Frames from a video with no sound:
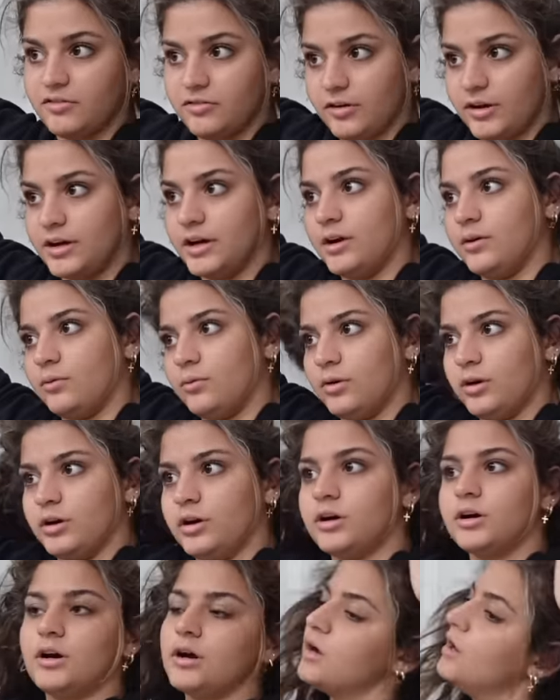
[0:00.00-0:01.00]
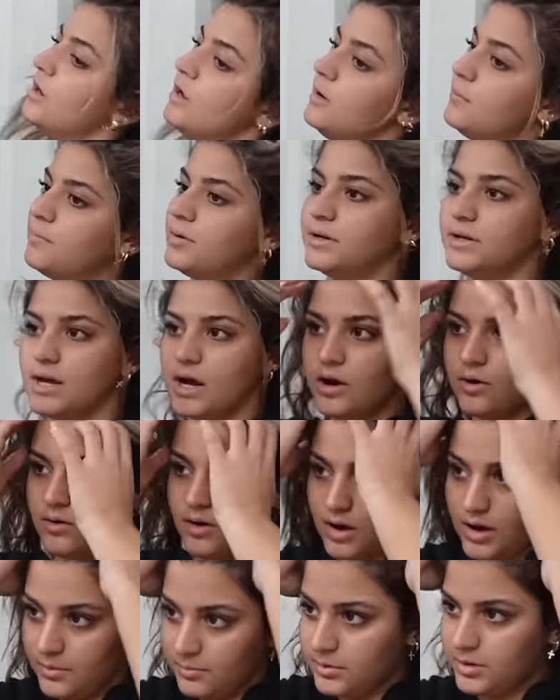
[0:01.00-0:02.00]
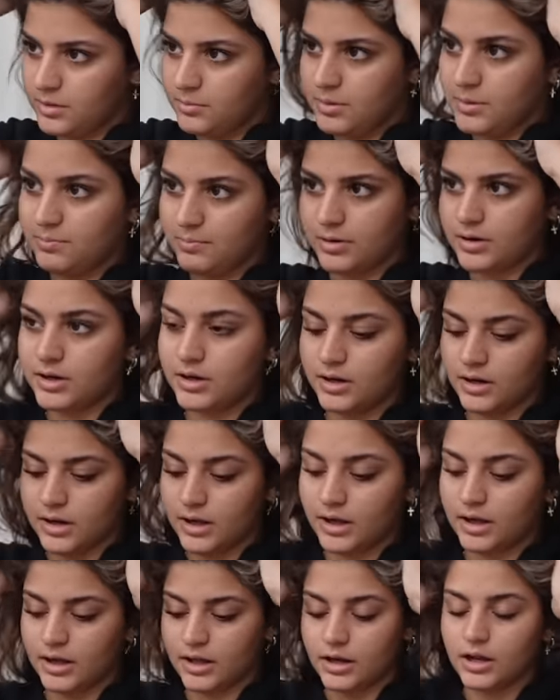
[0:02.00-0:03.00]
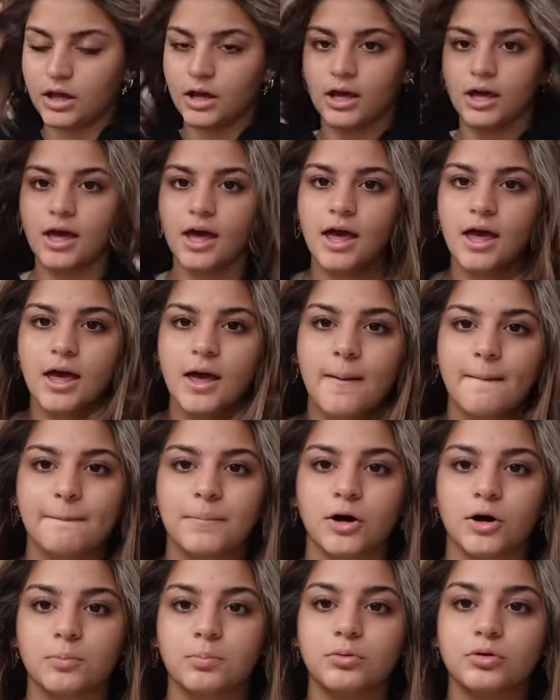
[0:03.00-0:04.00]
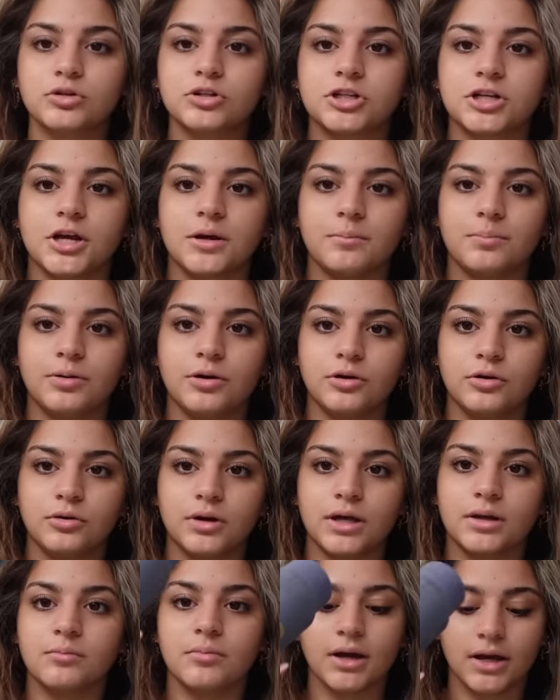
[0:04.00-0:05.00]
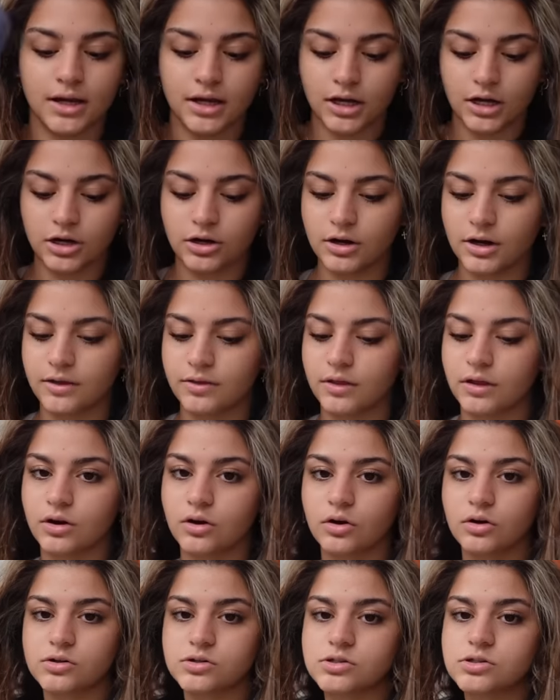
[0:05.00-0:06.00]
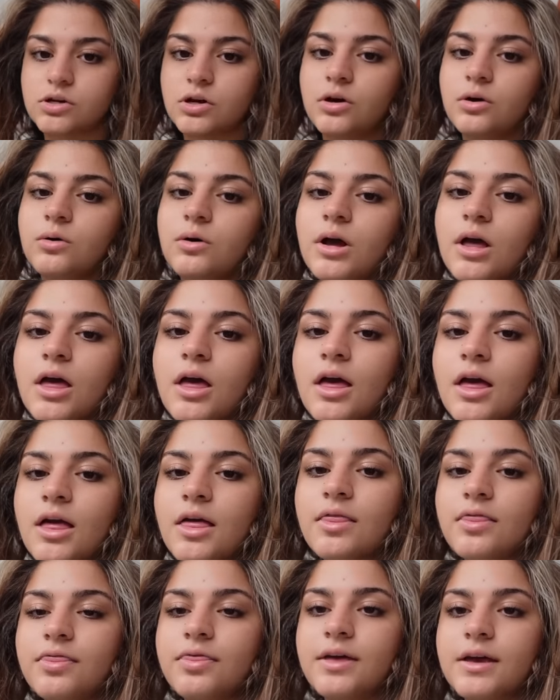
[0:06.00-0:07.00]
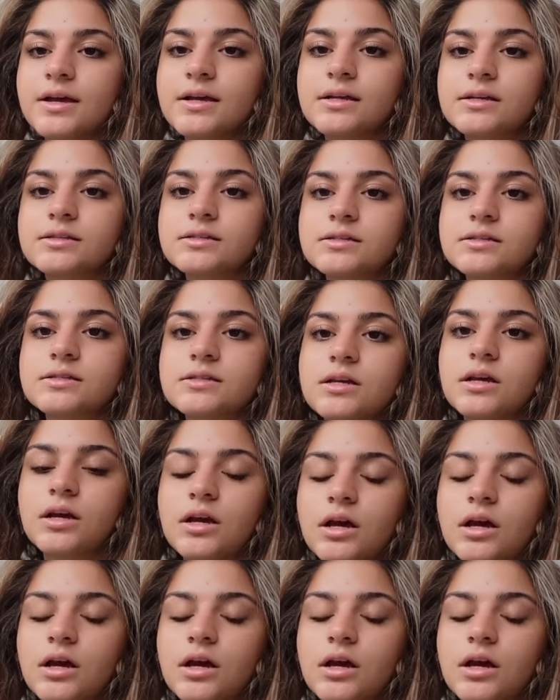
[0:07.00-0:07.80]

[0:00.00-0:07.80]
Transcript: friend at work. But now I'm going to be putting in purple shampoo in my hair, and then also this